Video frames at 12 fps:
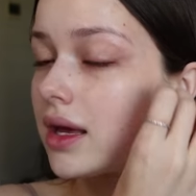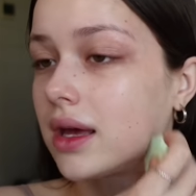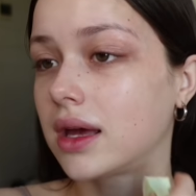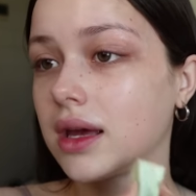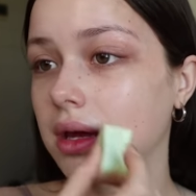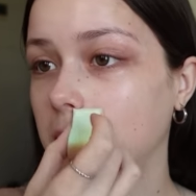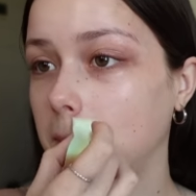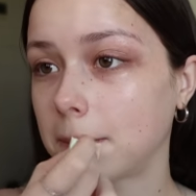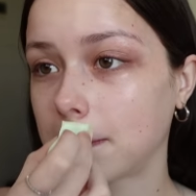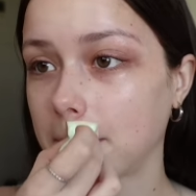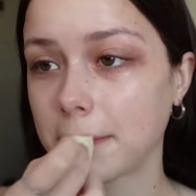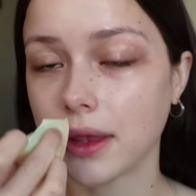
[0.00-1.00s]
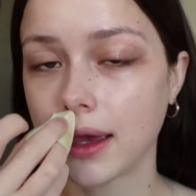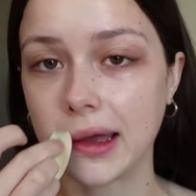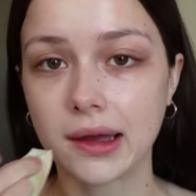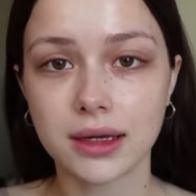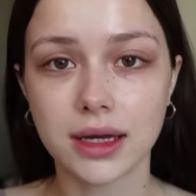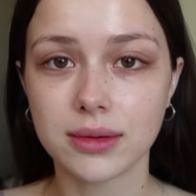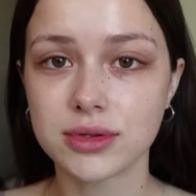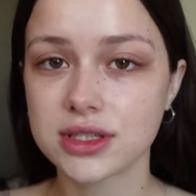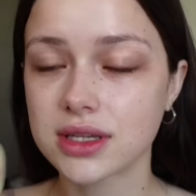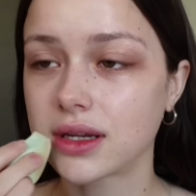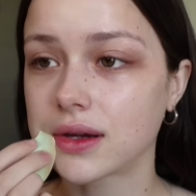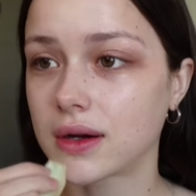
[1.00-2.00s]
And yeah, I'm just
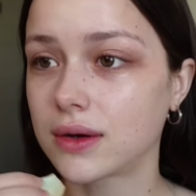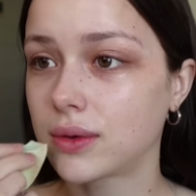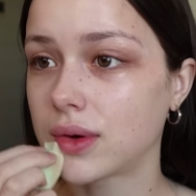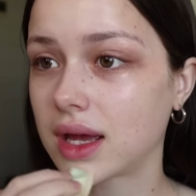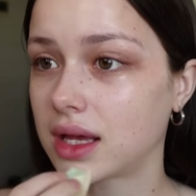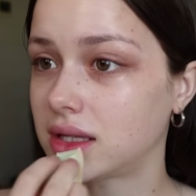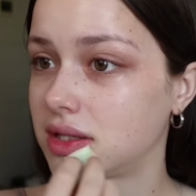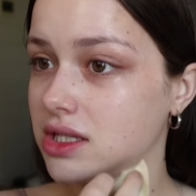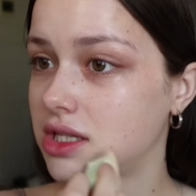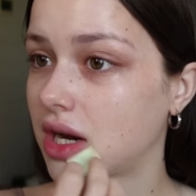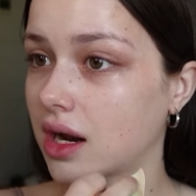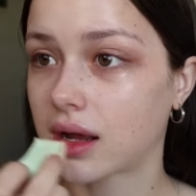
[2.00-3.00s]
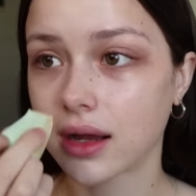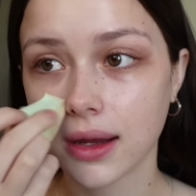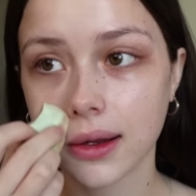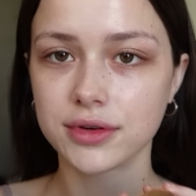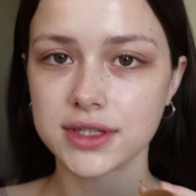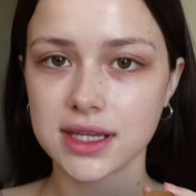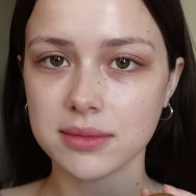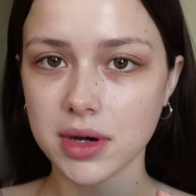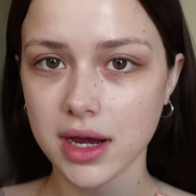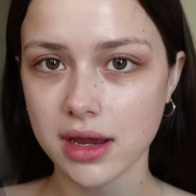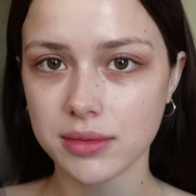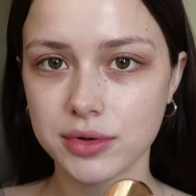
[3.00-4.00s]
gonna go and check. Freezing
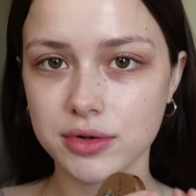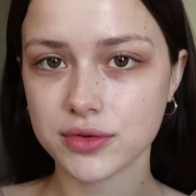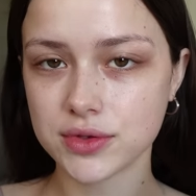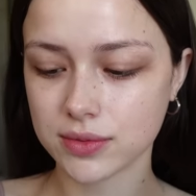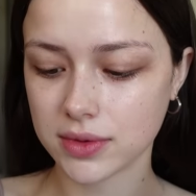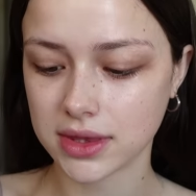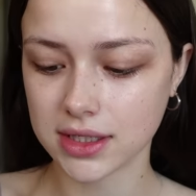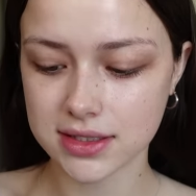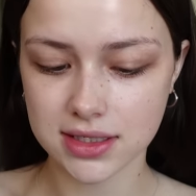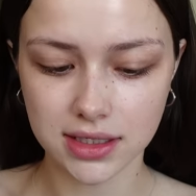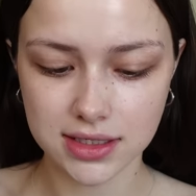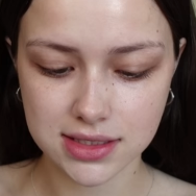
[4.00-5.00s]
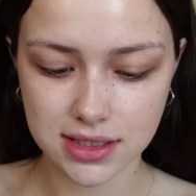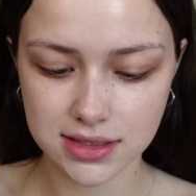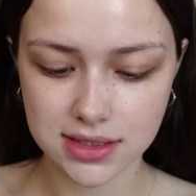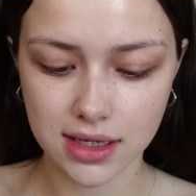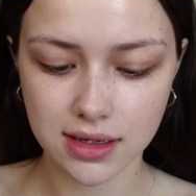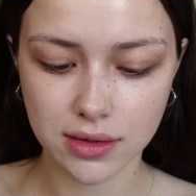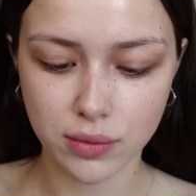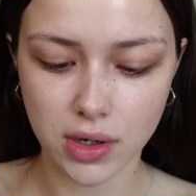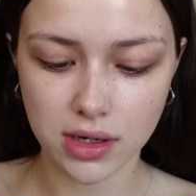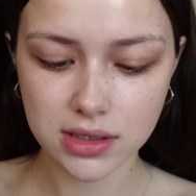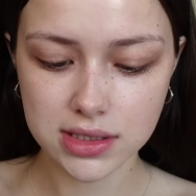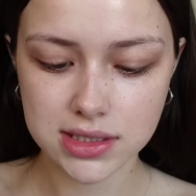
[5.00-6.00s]
my eyebrows with this Anastasia
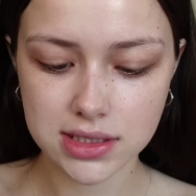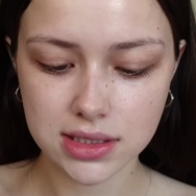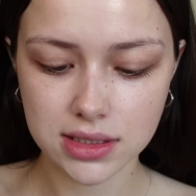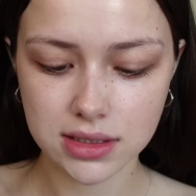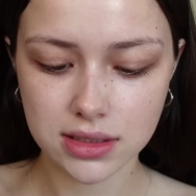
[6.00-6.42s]
wax.